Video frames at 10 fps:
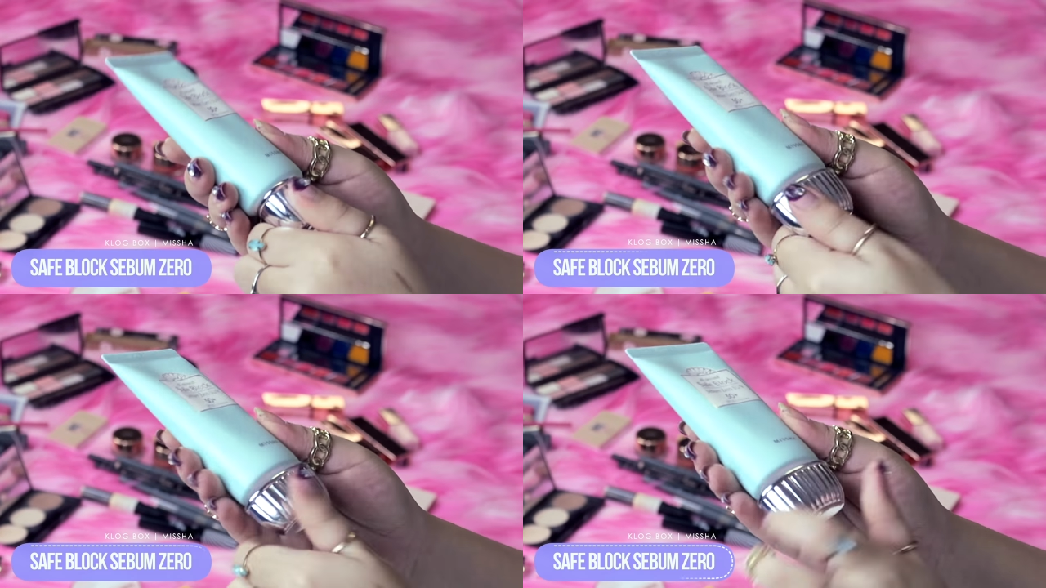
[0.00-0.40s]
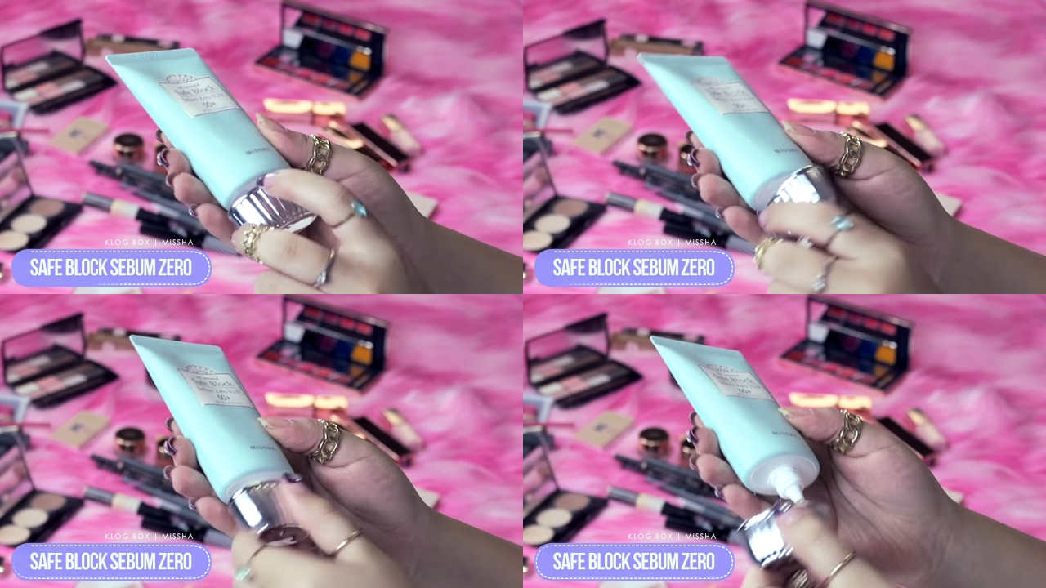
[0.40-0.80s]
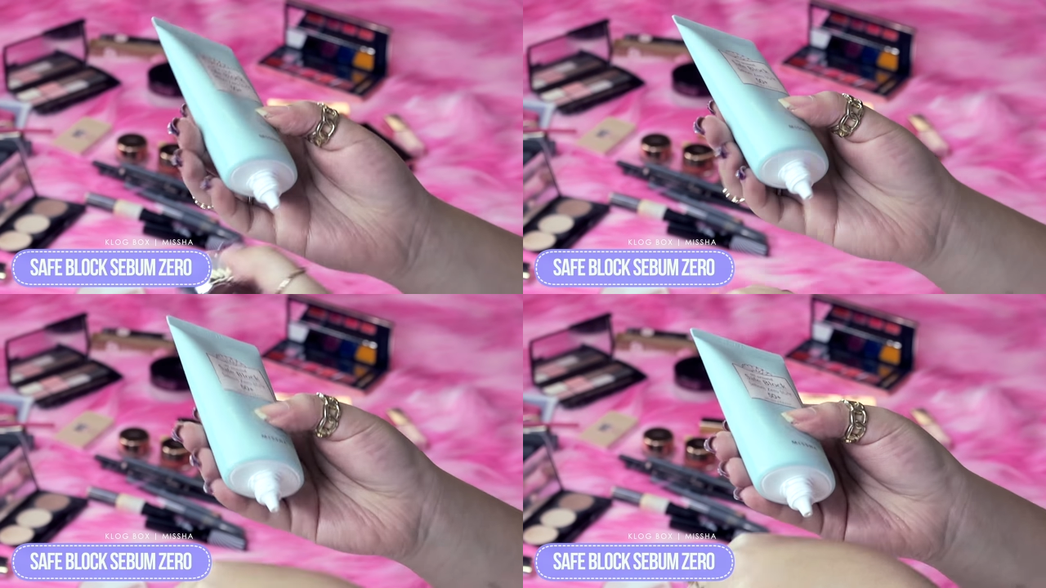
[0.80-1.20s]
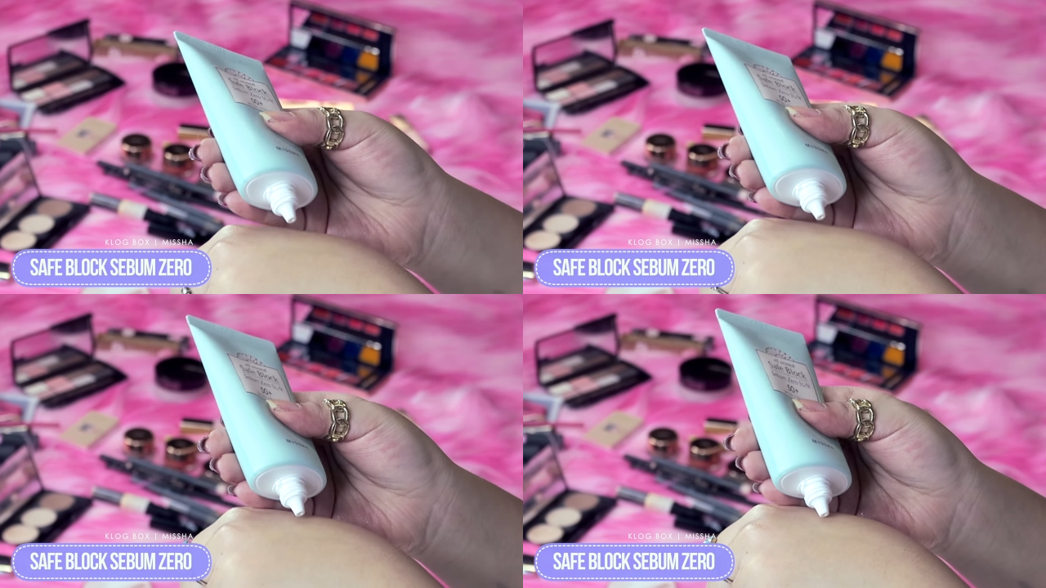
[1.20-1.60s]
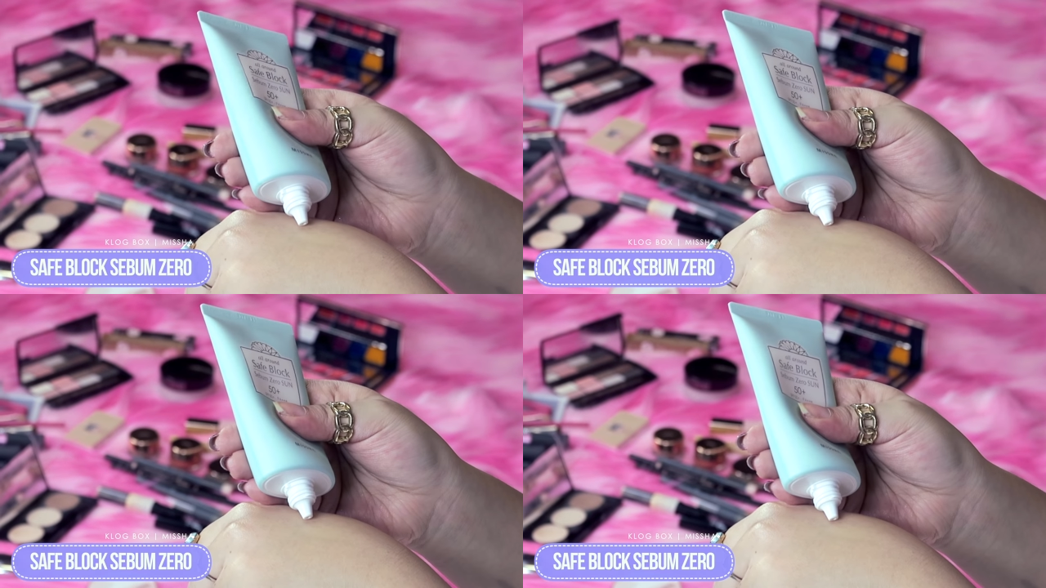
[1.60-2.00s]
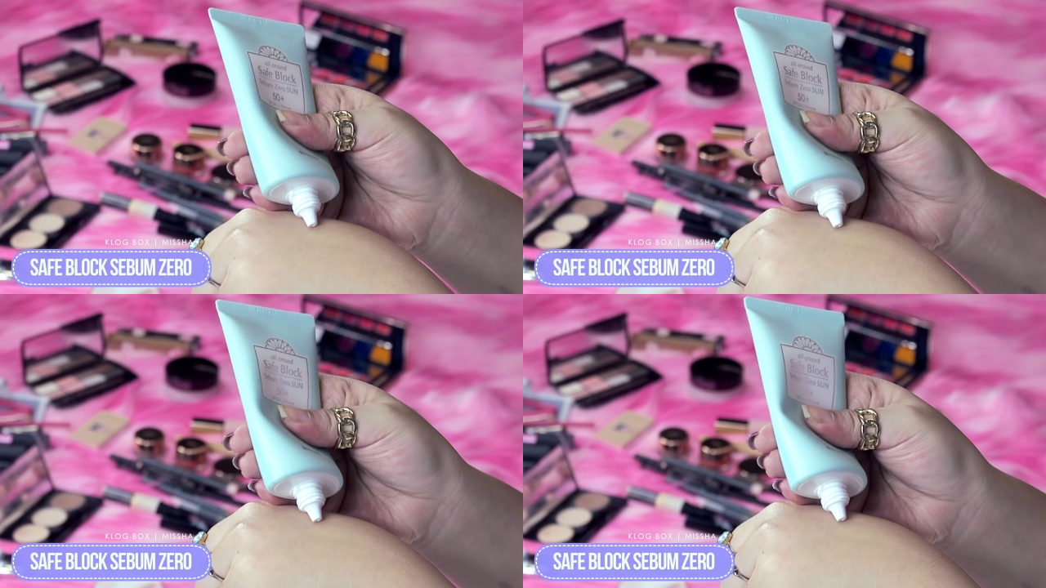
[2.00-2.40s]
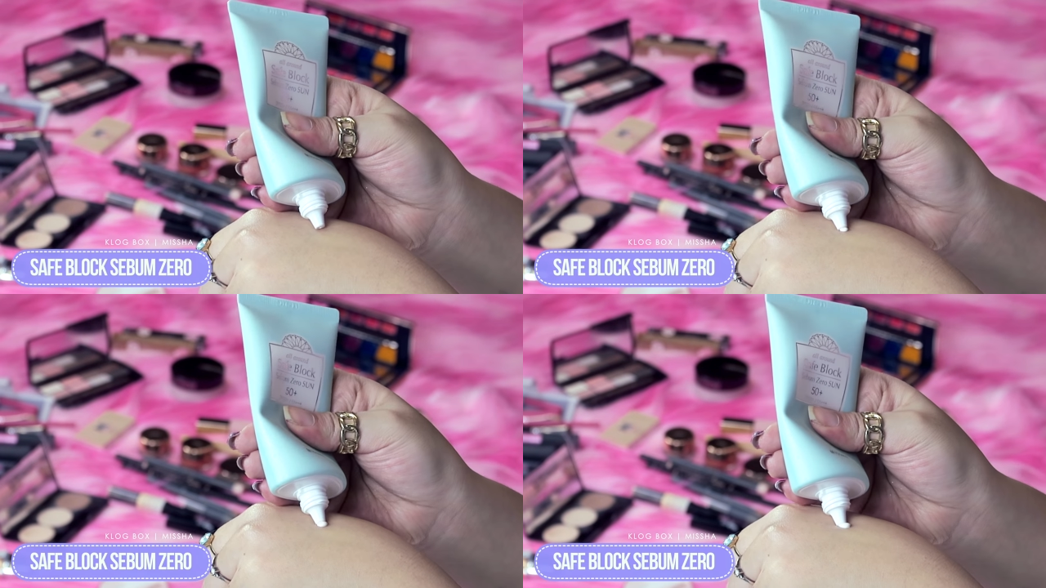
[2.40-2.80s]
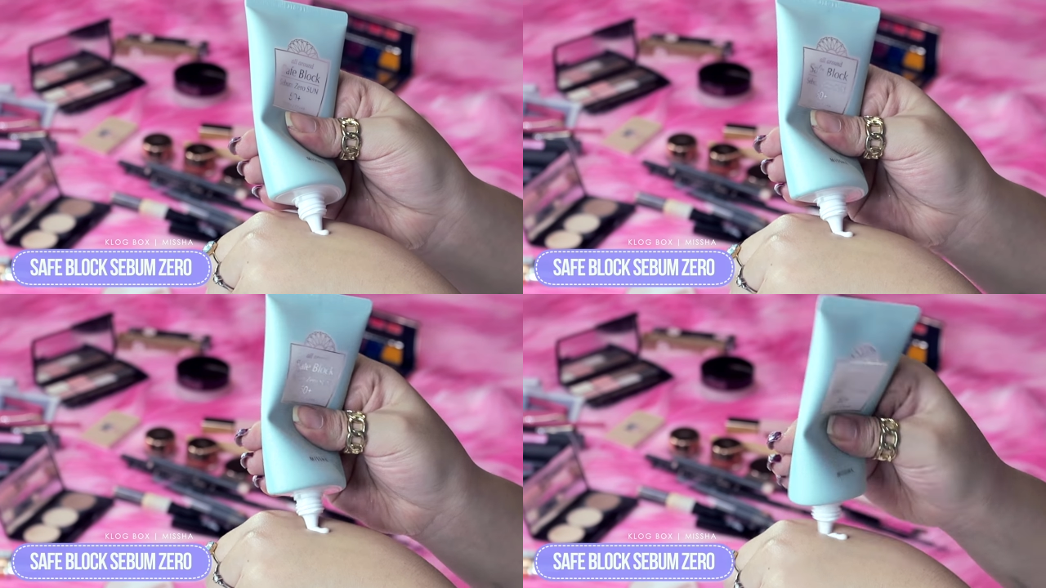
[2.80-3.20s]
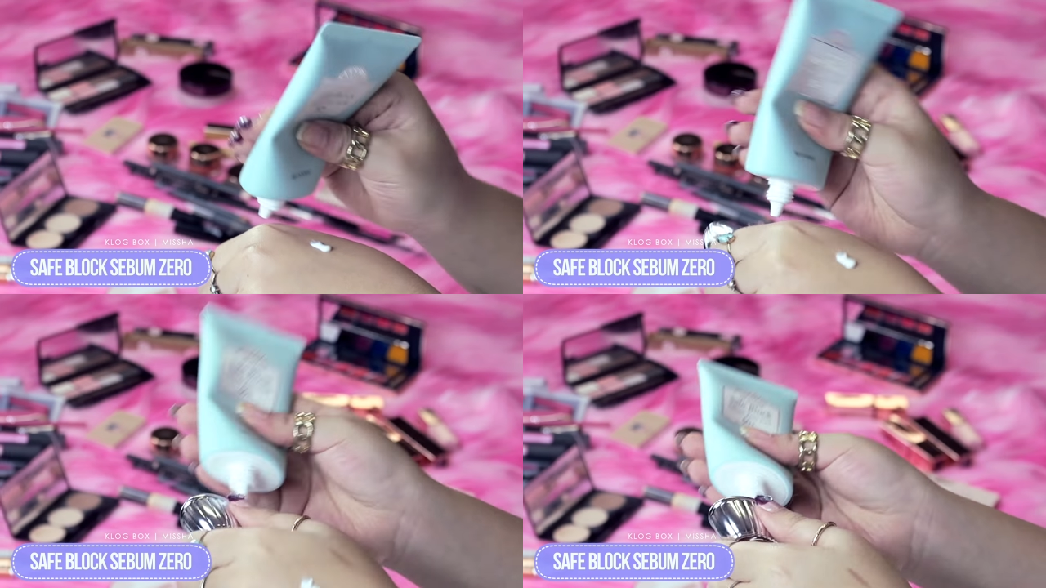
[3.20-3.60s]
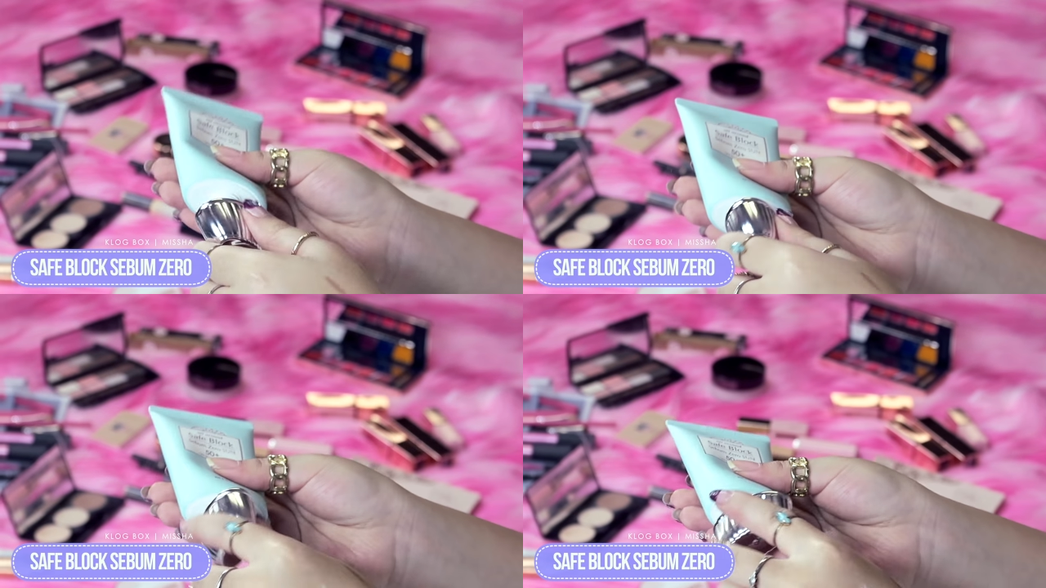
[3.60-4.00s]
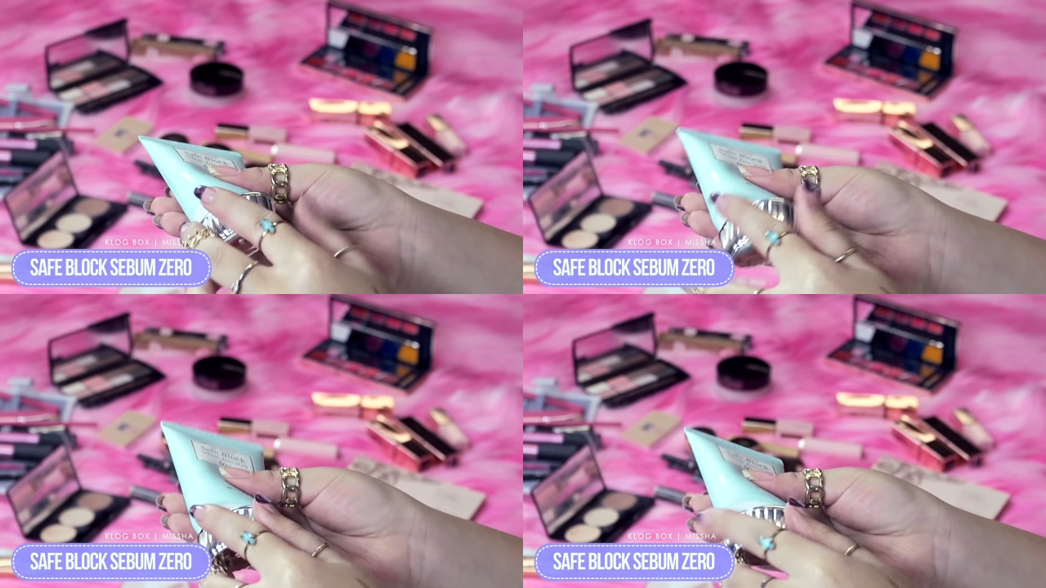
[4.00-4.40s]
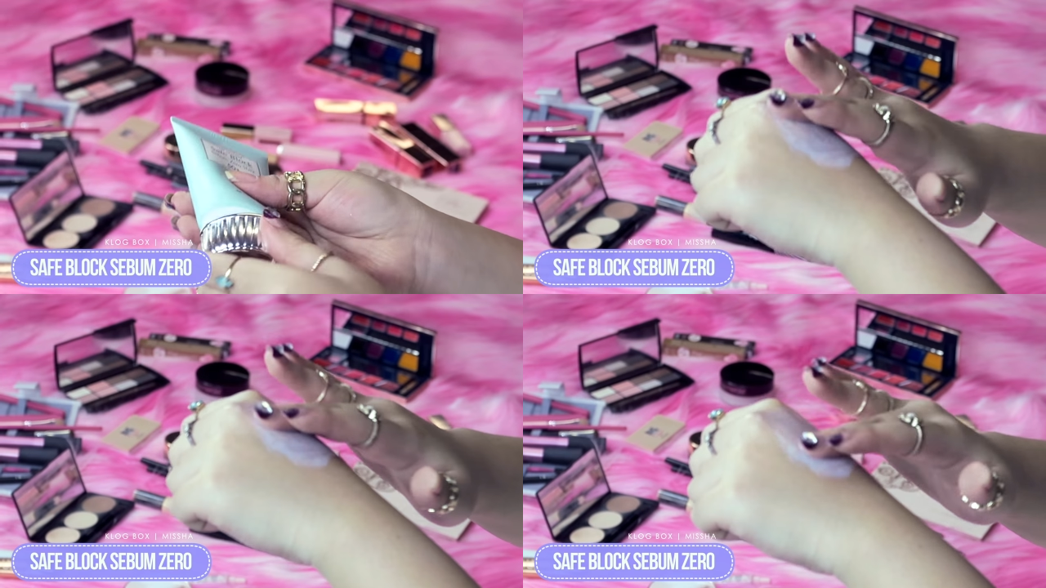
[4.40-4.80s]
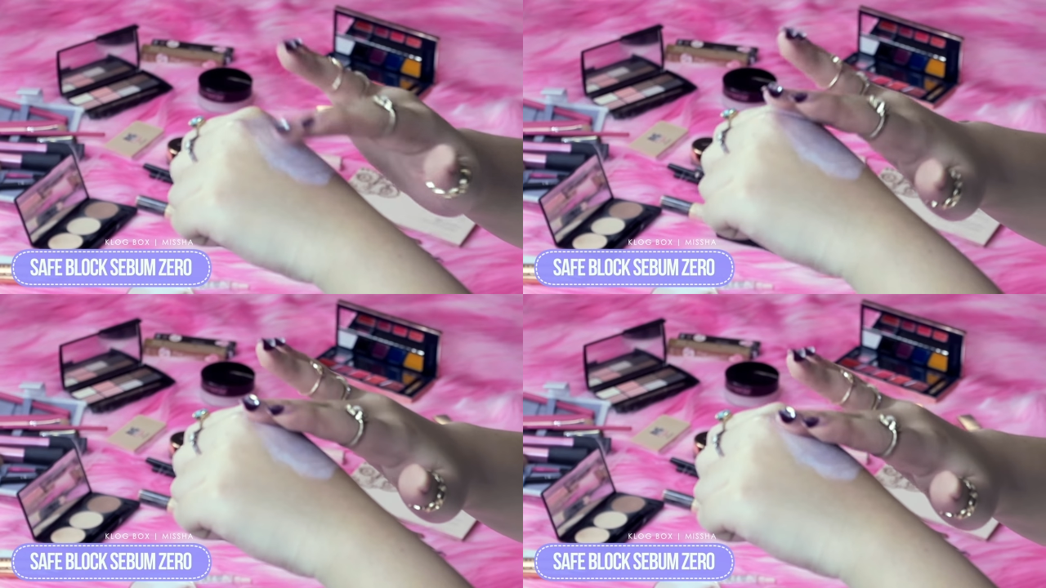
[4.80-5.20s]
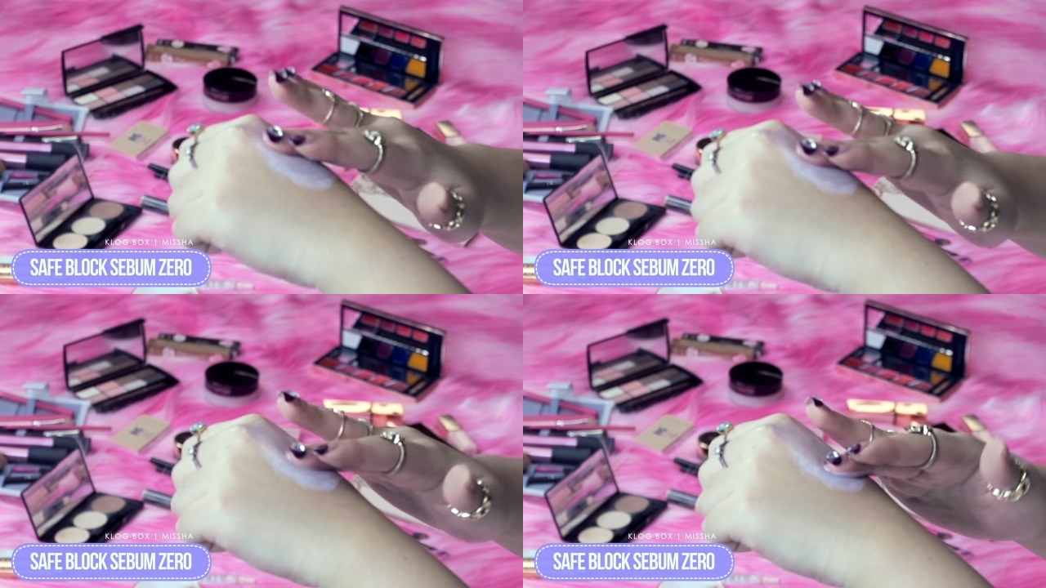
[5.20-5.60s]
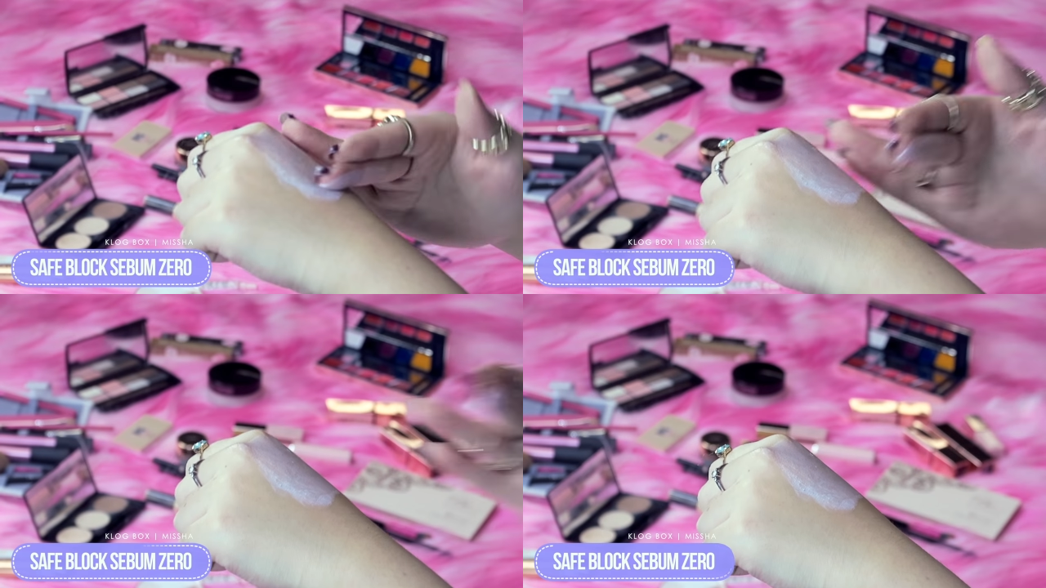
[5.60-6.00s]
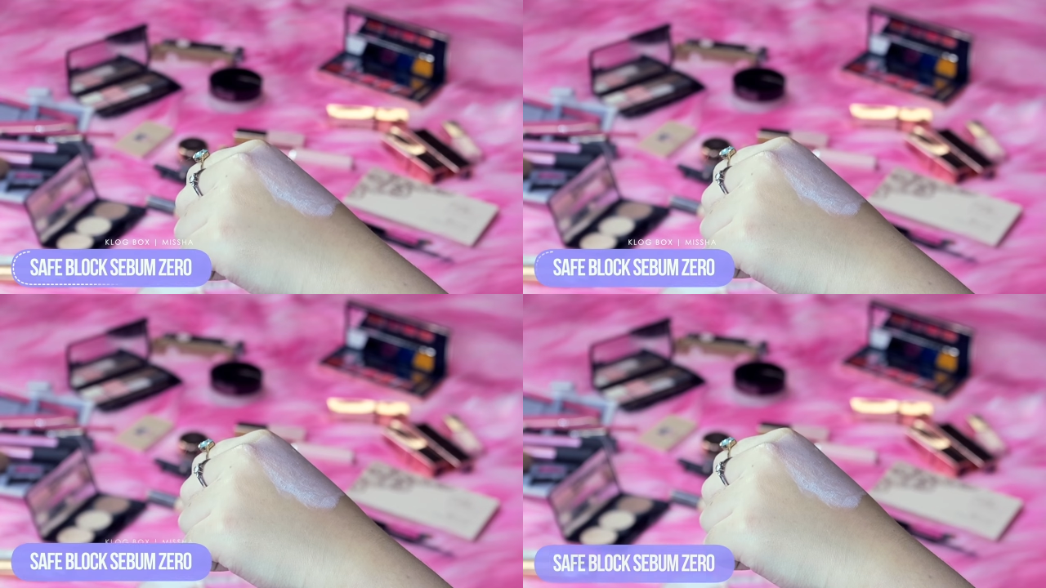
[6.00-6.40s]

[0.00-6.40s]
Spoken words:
No face is visible, so there are no lips to read.